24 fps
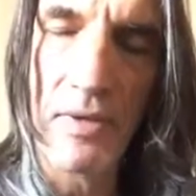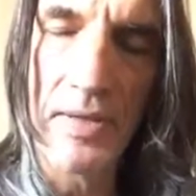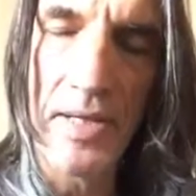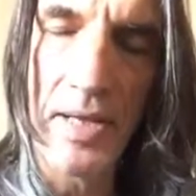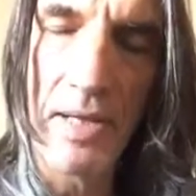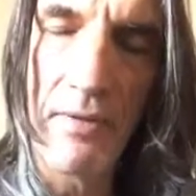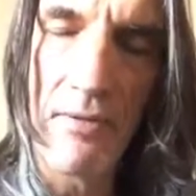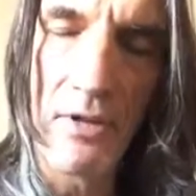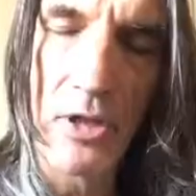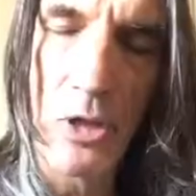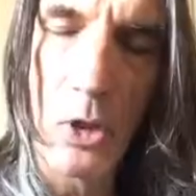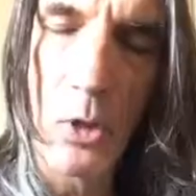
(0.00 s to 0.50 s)
We
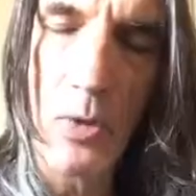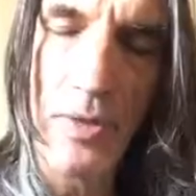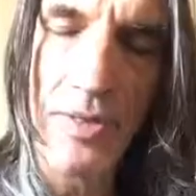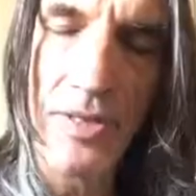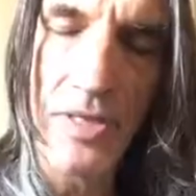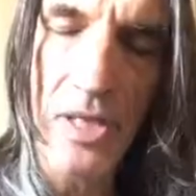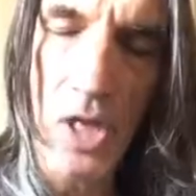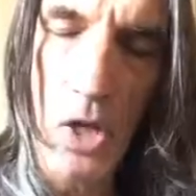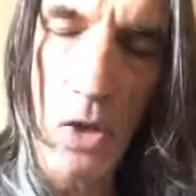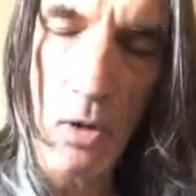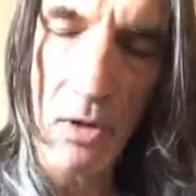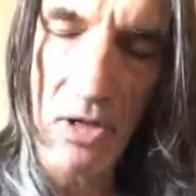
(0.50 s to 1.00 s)
thank for the
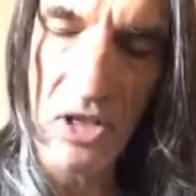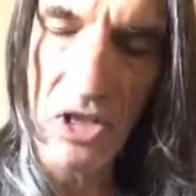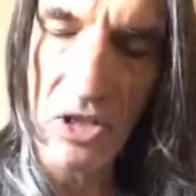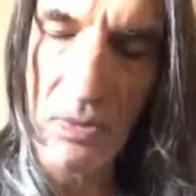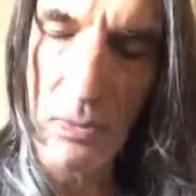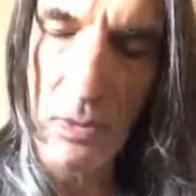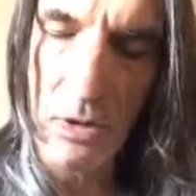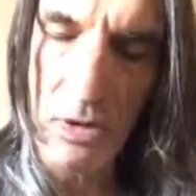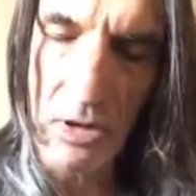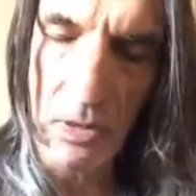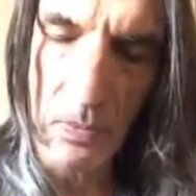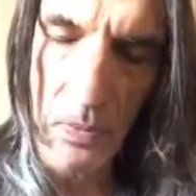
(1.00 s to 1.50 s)
unity, Holy
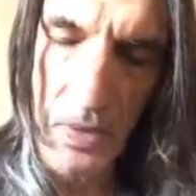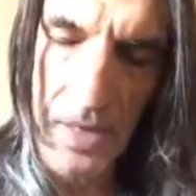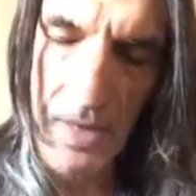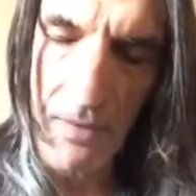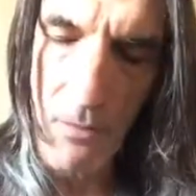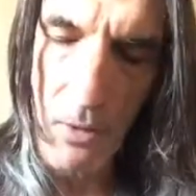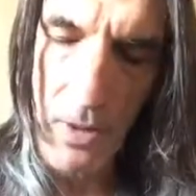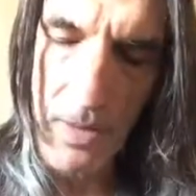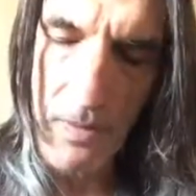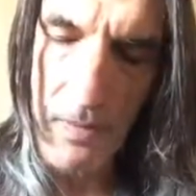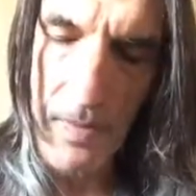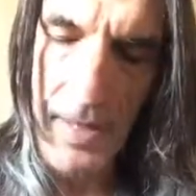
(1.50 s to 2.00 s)
Spirit, to be a
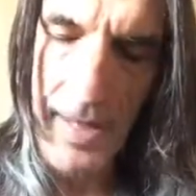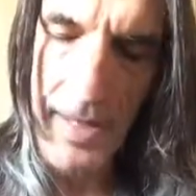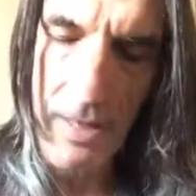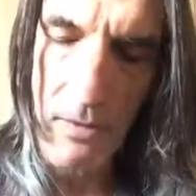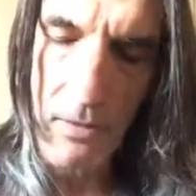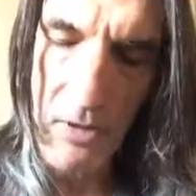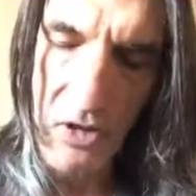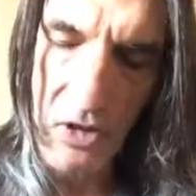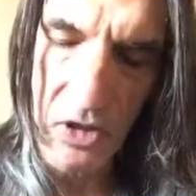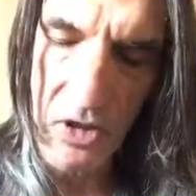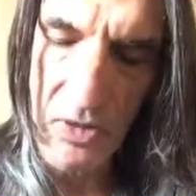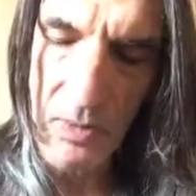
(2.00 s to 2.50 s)
one mind,
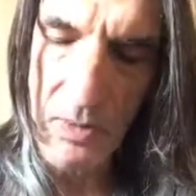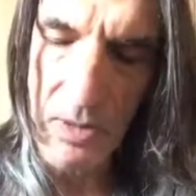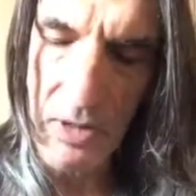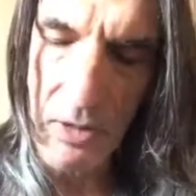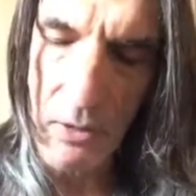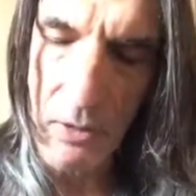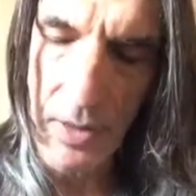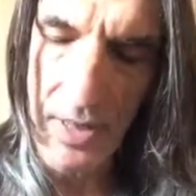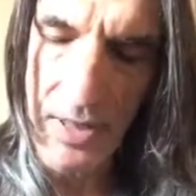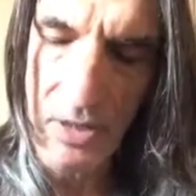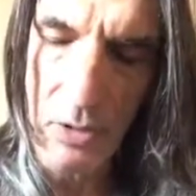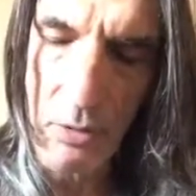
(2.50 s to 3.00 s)
one judgment of
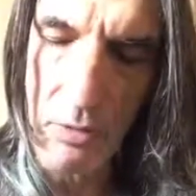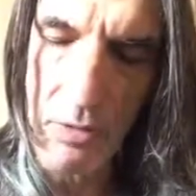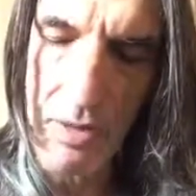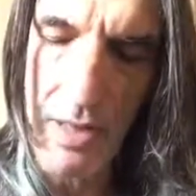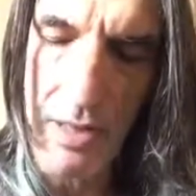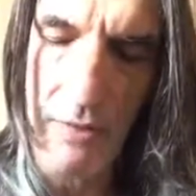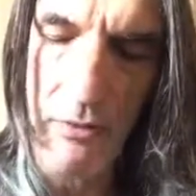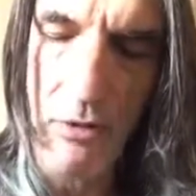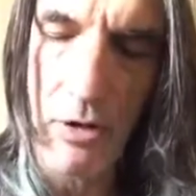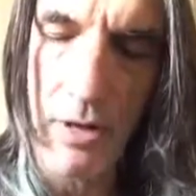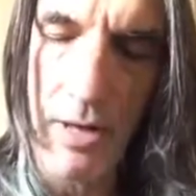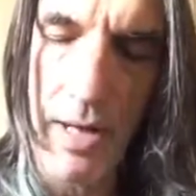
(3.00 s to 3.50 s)
Christ. We
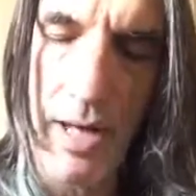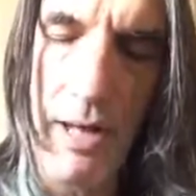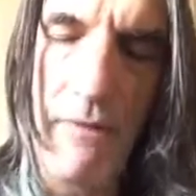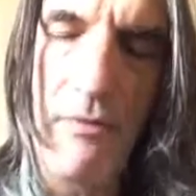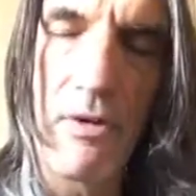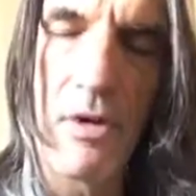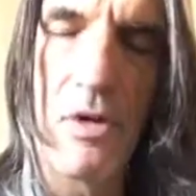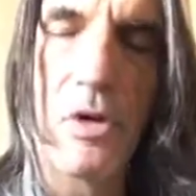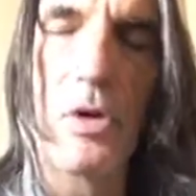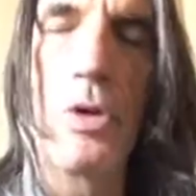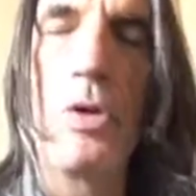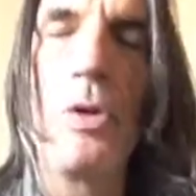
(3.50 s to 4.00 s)
thank for your
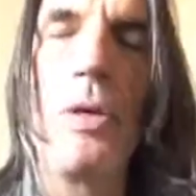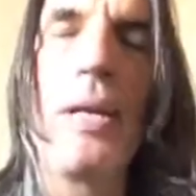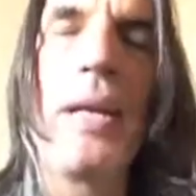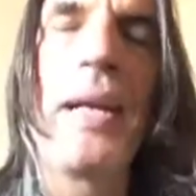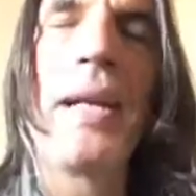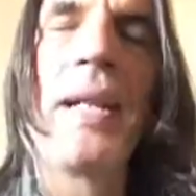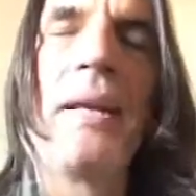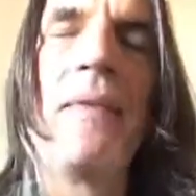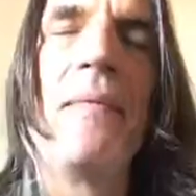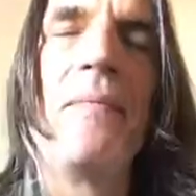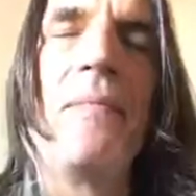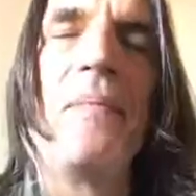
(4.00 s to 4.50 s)
love, your truth,
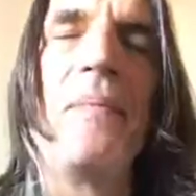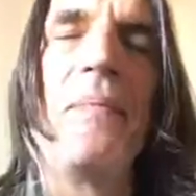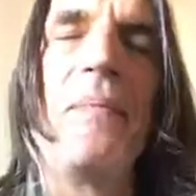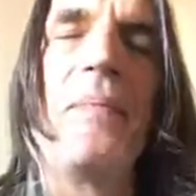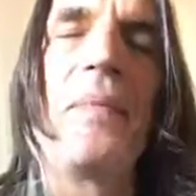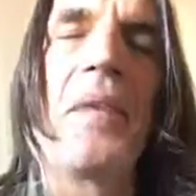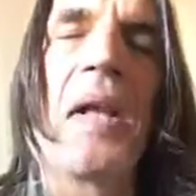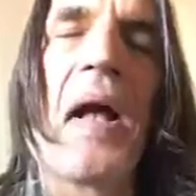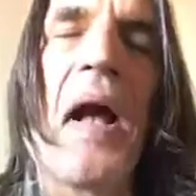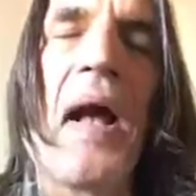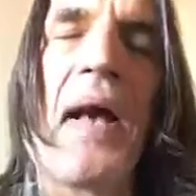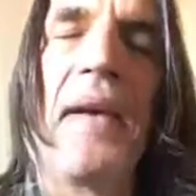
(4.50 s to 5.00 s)

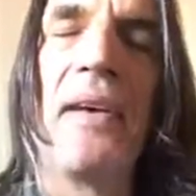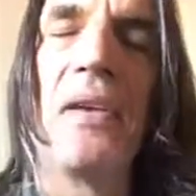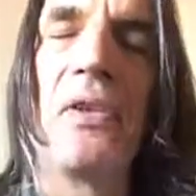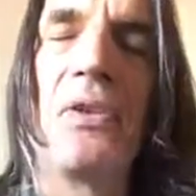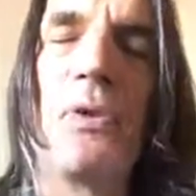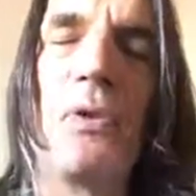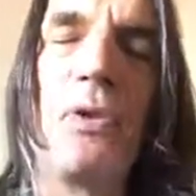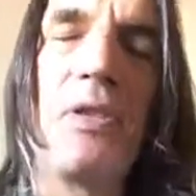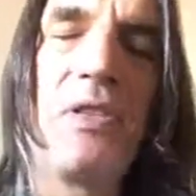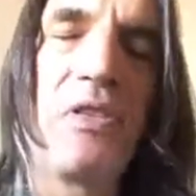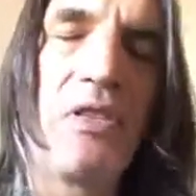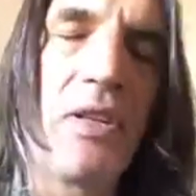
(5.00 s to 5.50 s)
how your
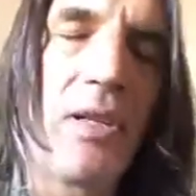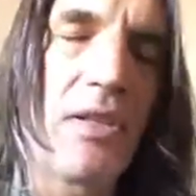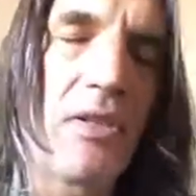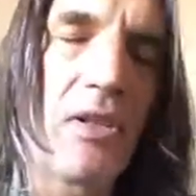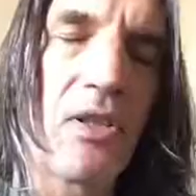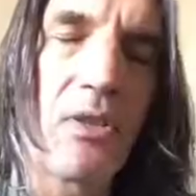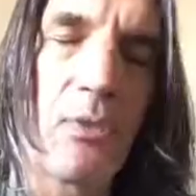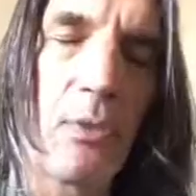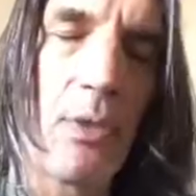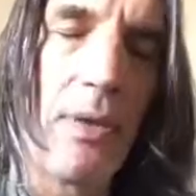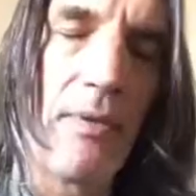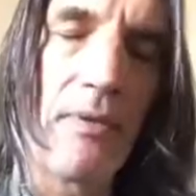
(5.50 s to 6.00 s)
choose such
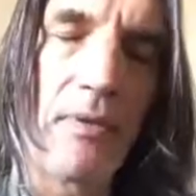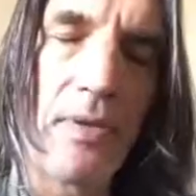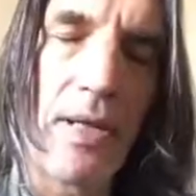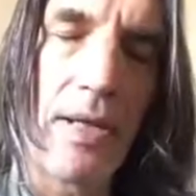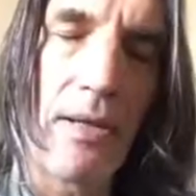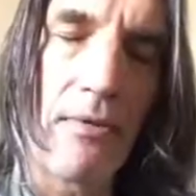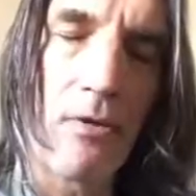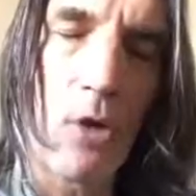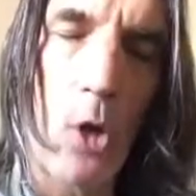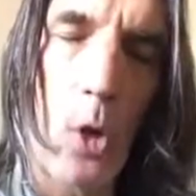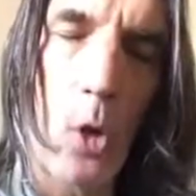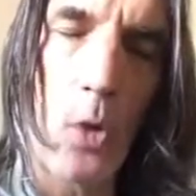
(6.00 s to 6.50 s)
us free. We
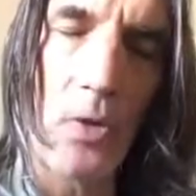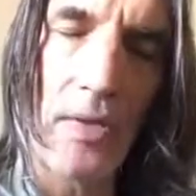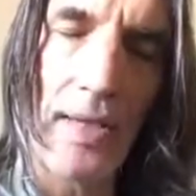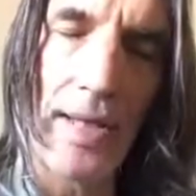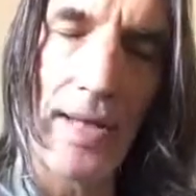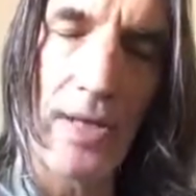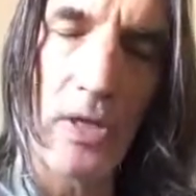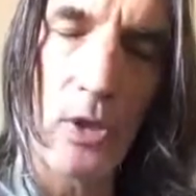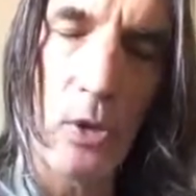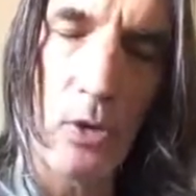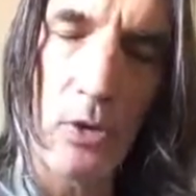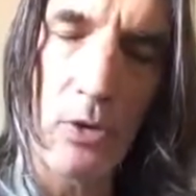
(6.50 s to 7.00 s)
thank for all
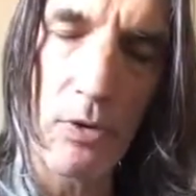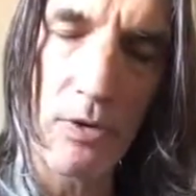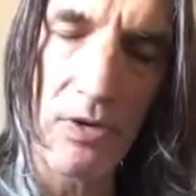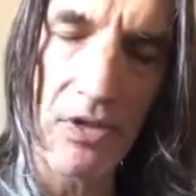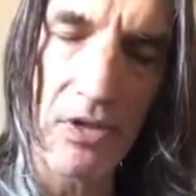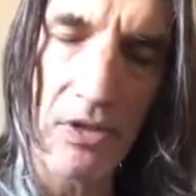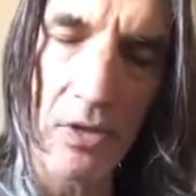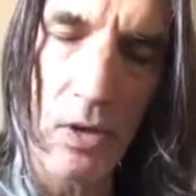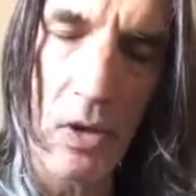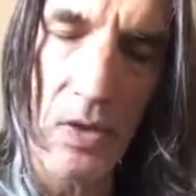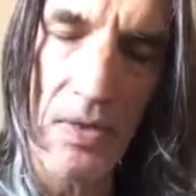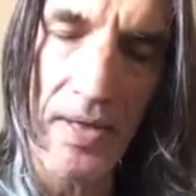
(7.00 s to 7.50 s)
that you do to
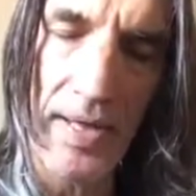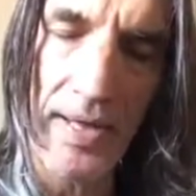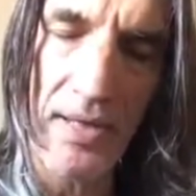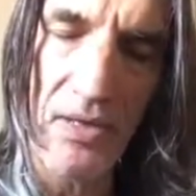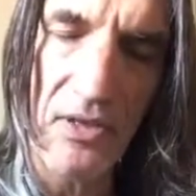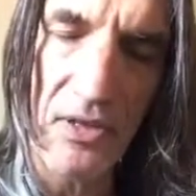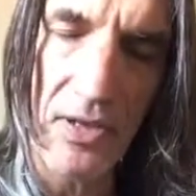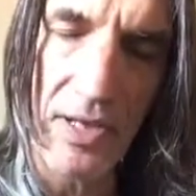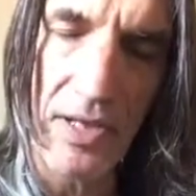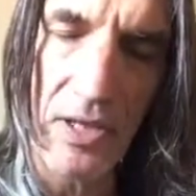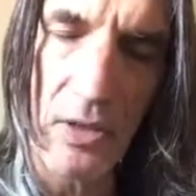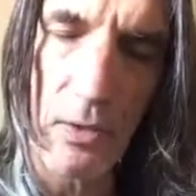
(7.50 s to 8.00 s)
us and all that you
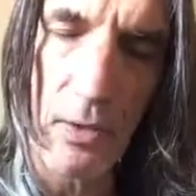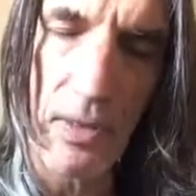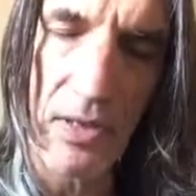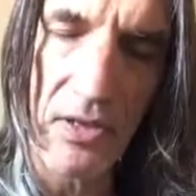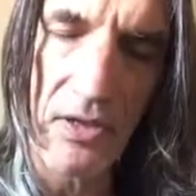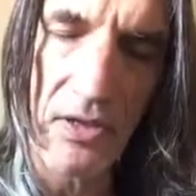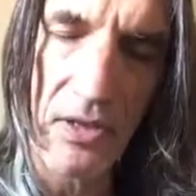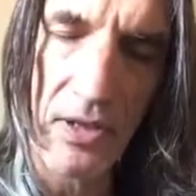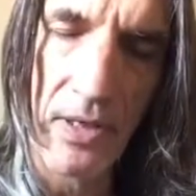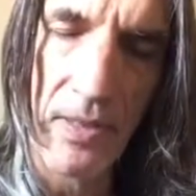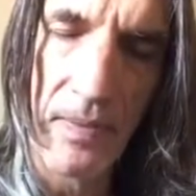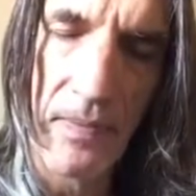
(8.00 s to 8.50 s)
say to
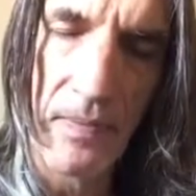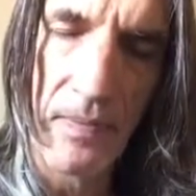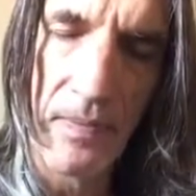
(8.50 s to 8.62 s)
us.